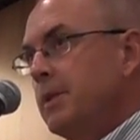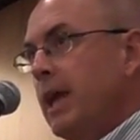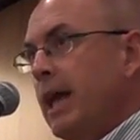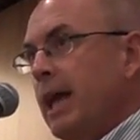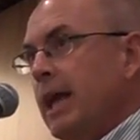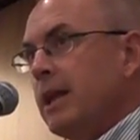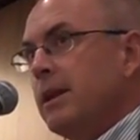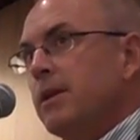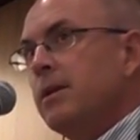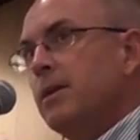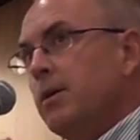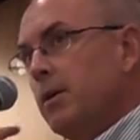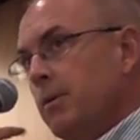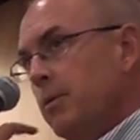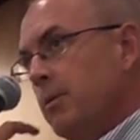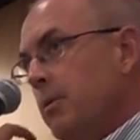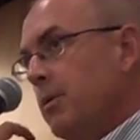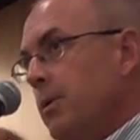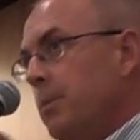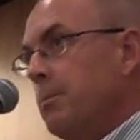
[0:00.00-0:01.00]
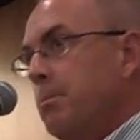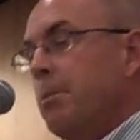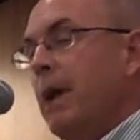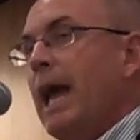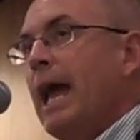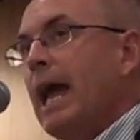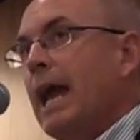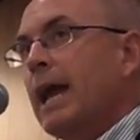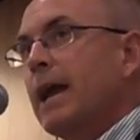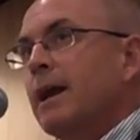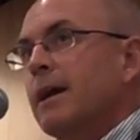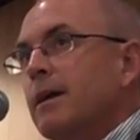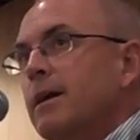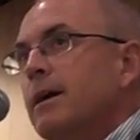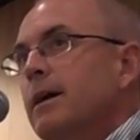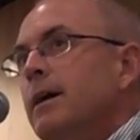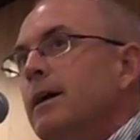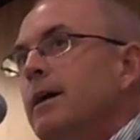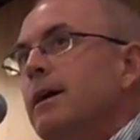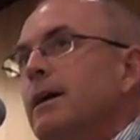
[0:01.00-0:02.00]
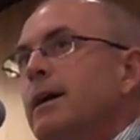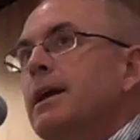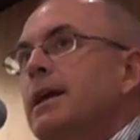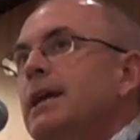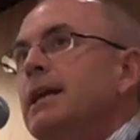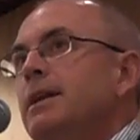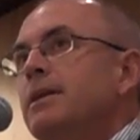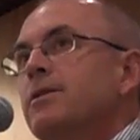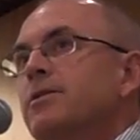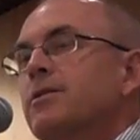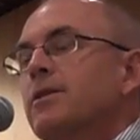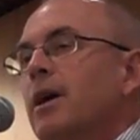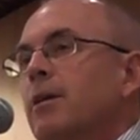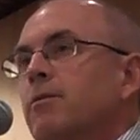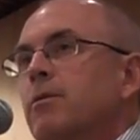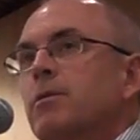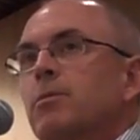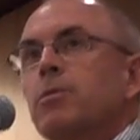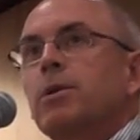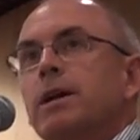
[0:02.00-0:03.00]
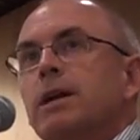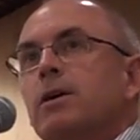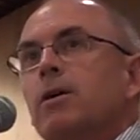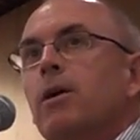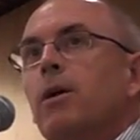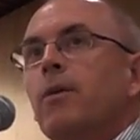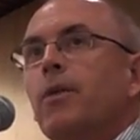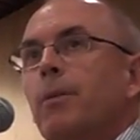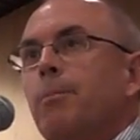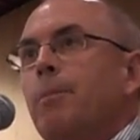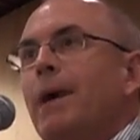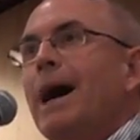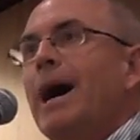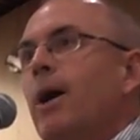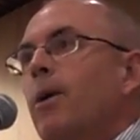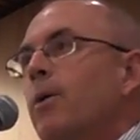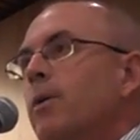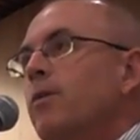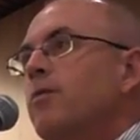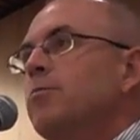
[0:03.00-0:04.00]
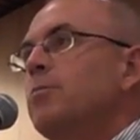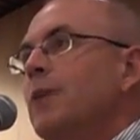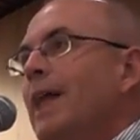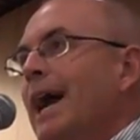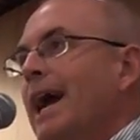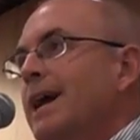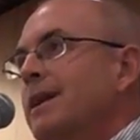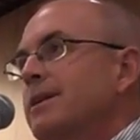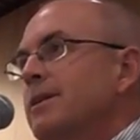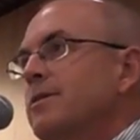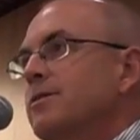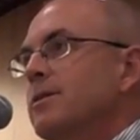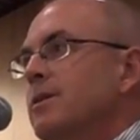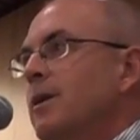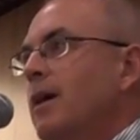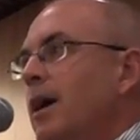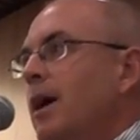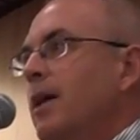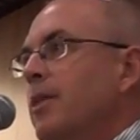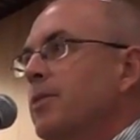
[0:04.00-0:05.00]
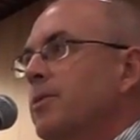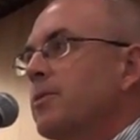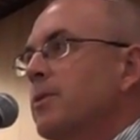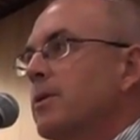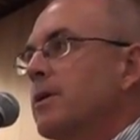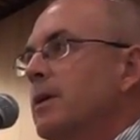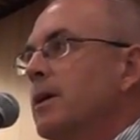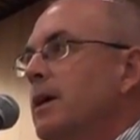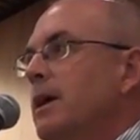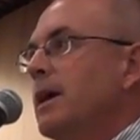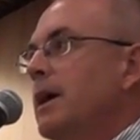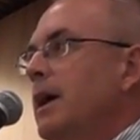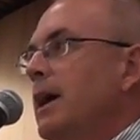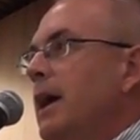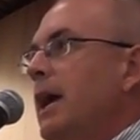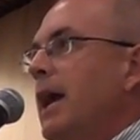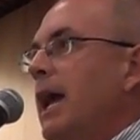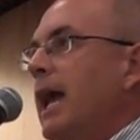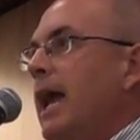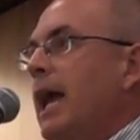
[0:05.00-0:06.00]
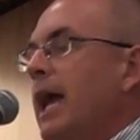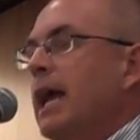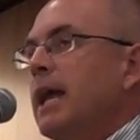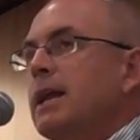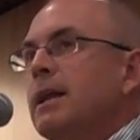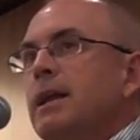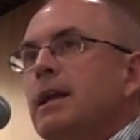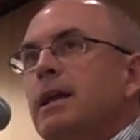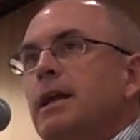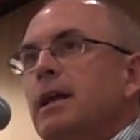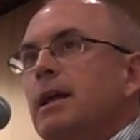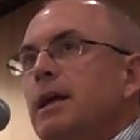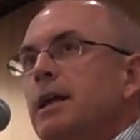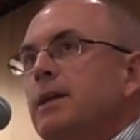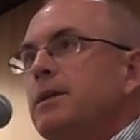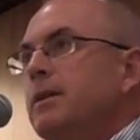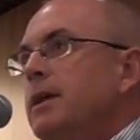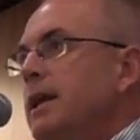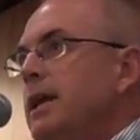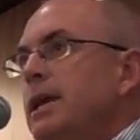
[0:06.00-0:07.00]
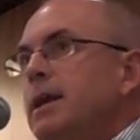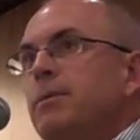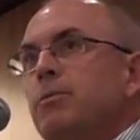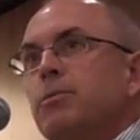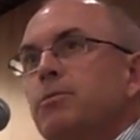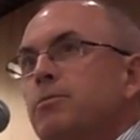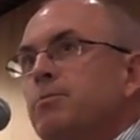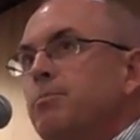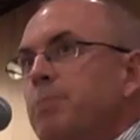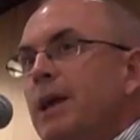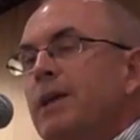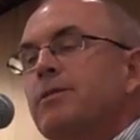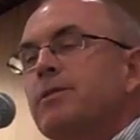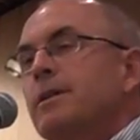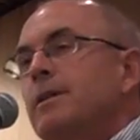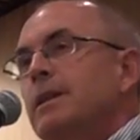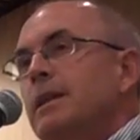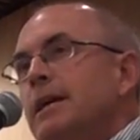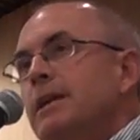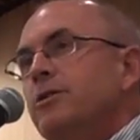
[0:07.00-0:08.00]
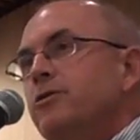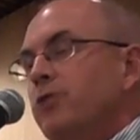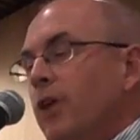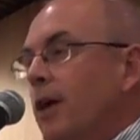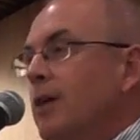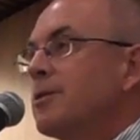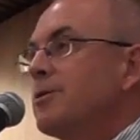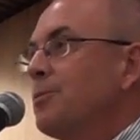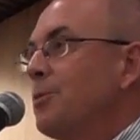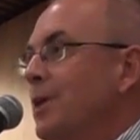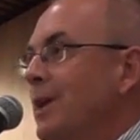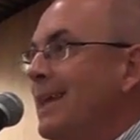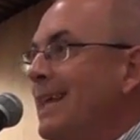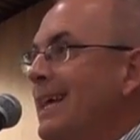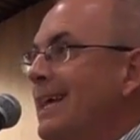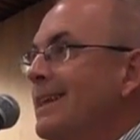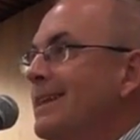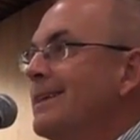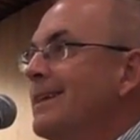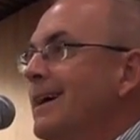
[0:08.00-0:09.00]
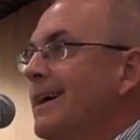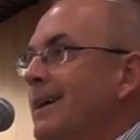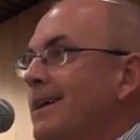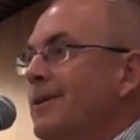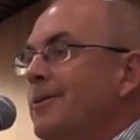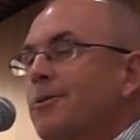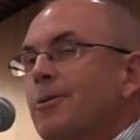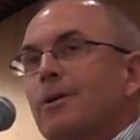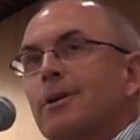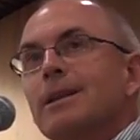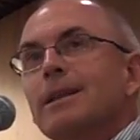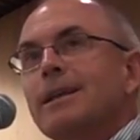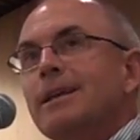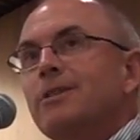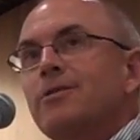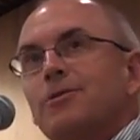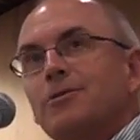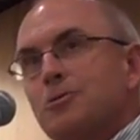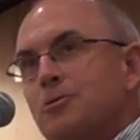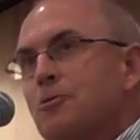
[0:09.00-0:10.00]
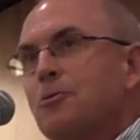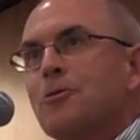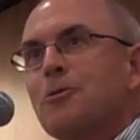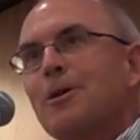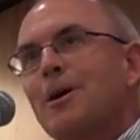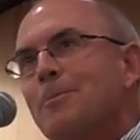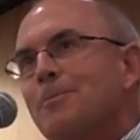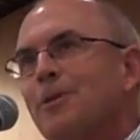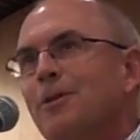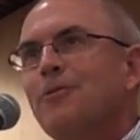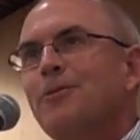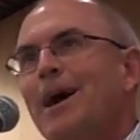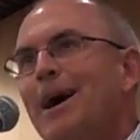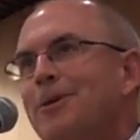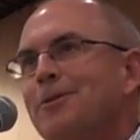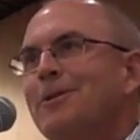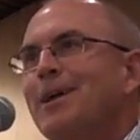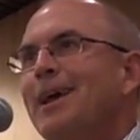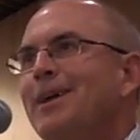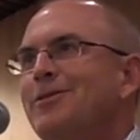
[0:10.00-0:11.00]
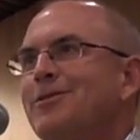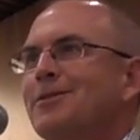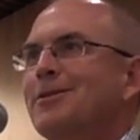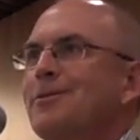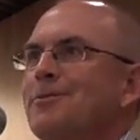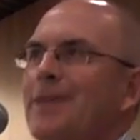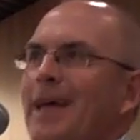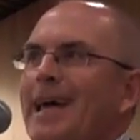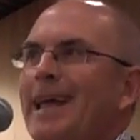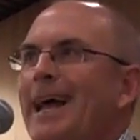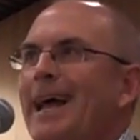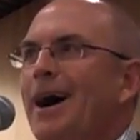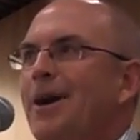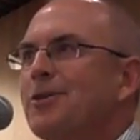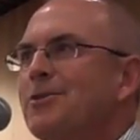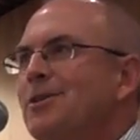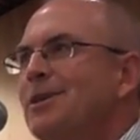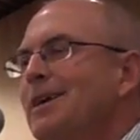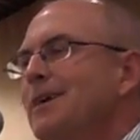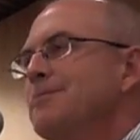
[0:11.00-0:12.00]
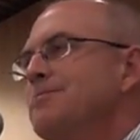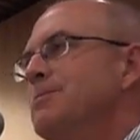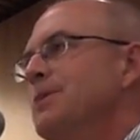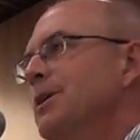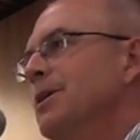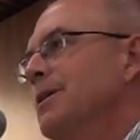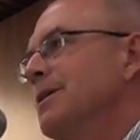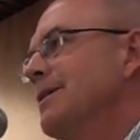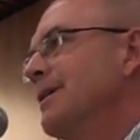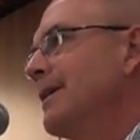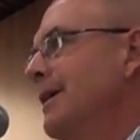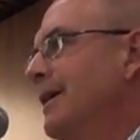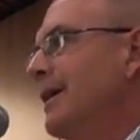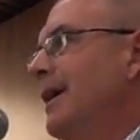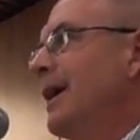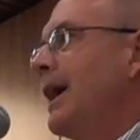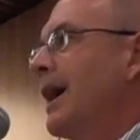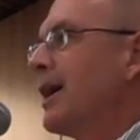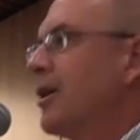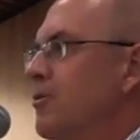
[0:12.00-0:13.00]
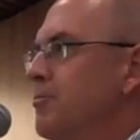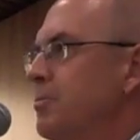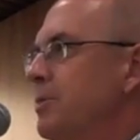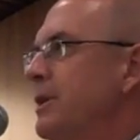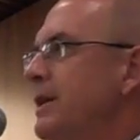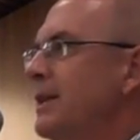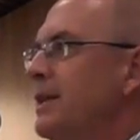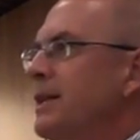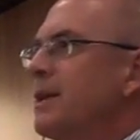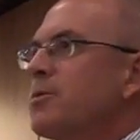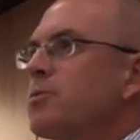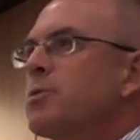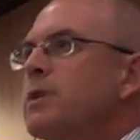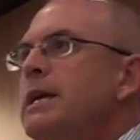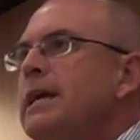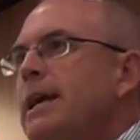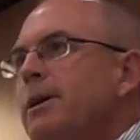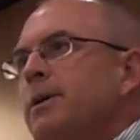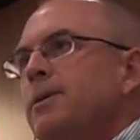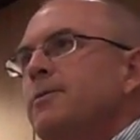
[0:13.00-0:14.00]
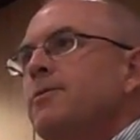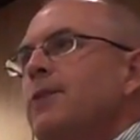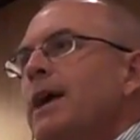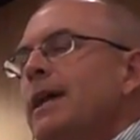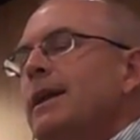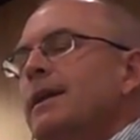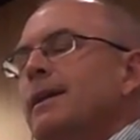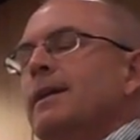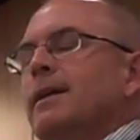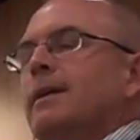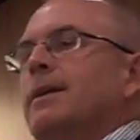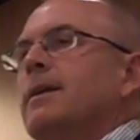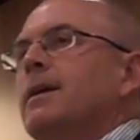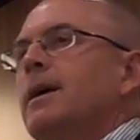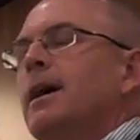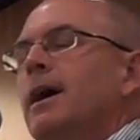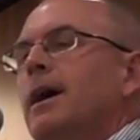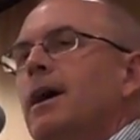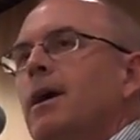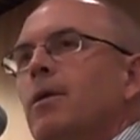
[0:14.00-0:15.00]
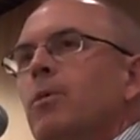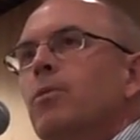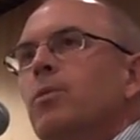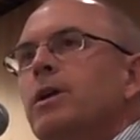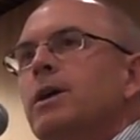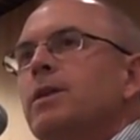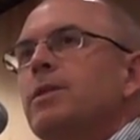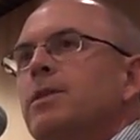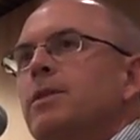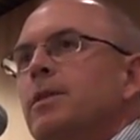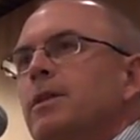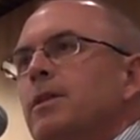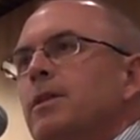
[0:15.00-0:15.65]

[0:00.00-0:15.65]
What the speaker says: and bang, he discovered what he called the power of blackness in Hawthorne. And he basically jumped what he had done, or at least tore up the foundation of that house he had built, and completely reinvented it with